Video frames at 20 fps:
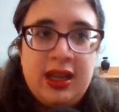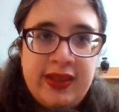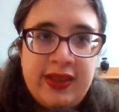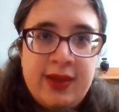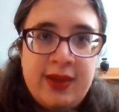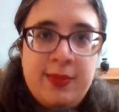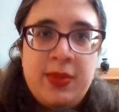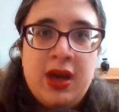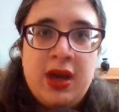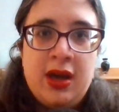
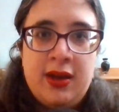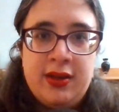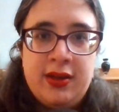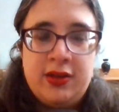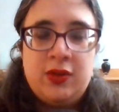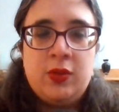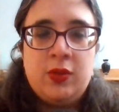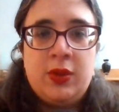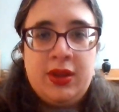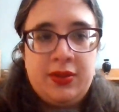that
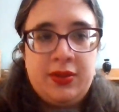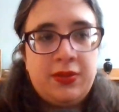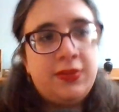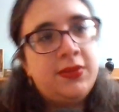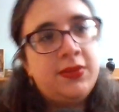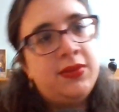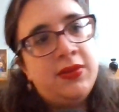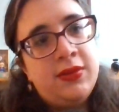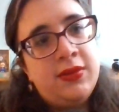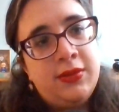bond
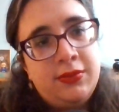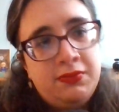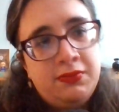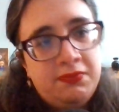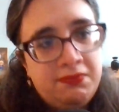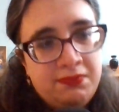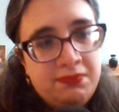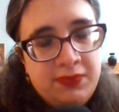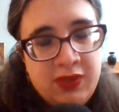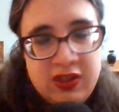with
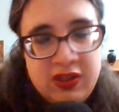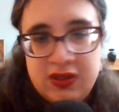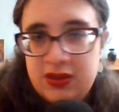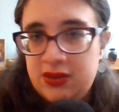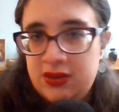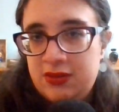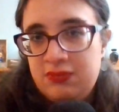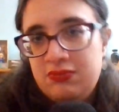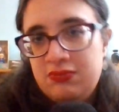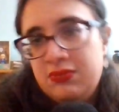the,
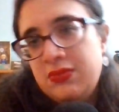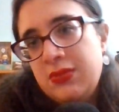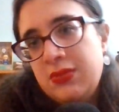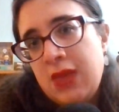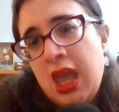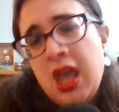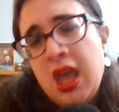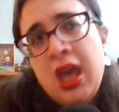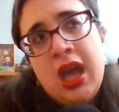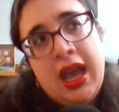
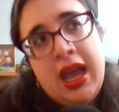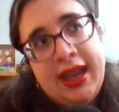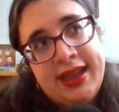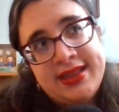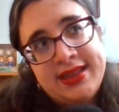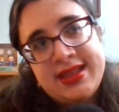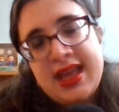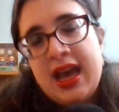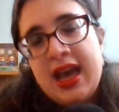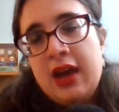I
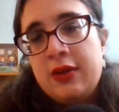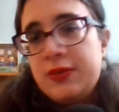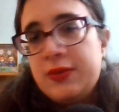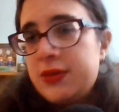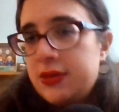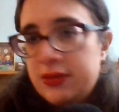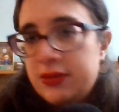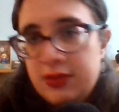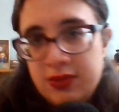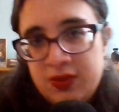guess, the house
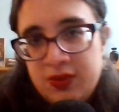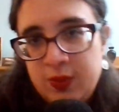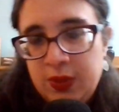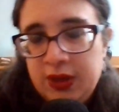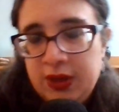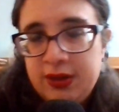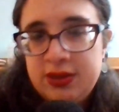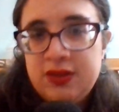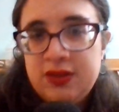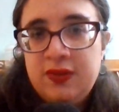or the
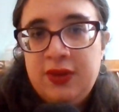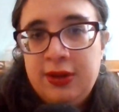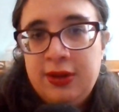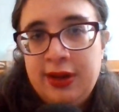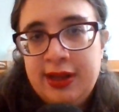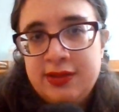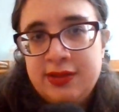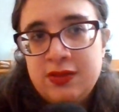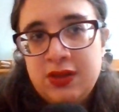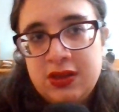spirits of your
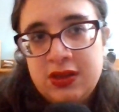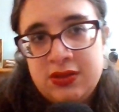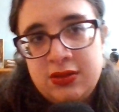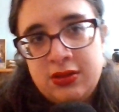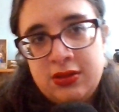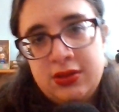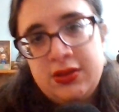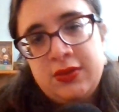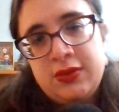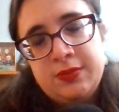
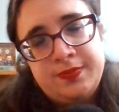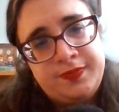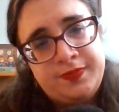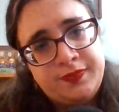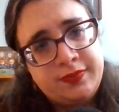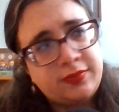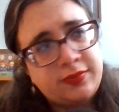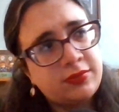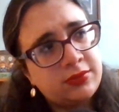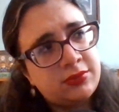ancestors.
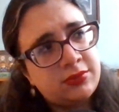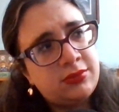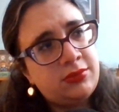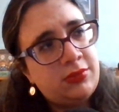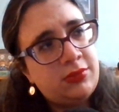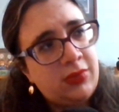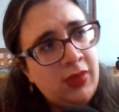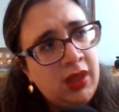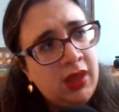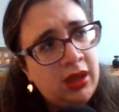
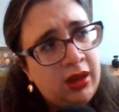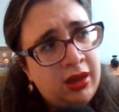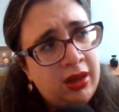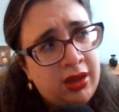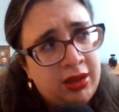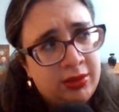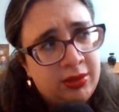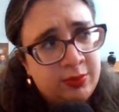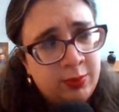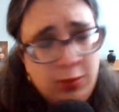
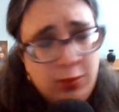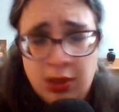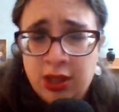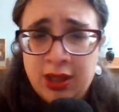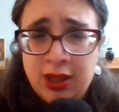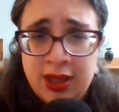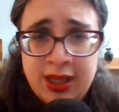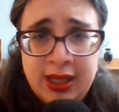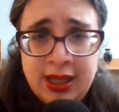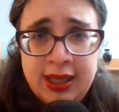Um,
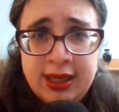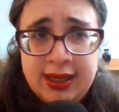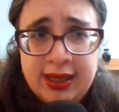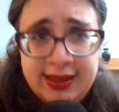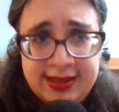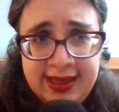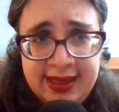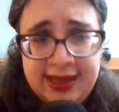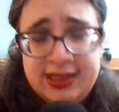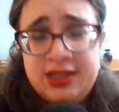because
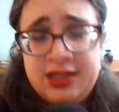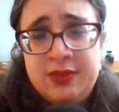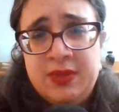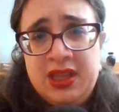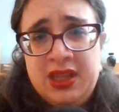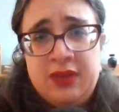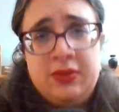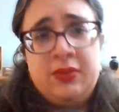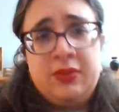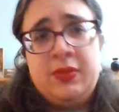that to
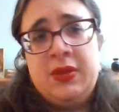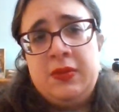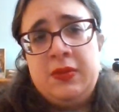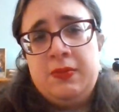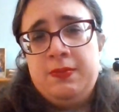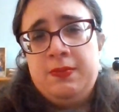me would be,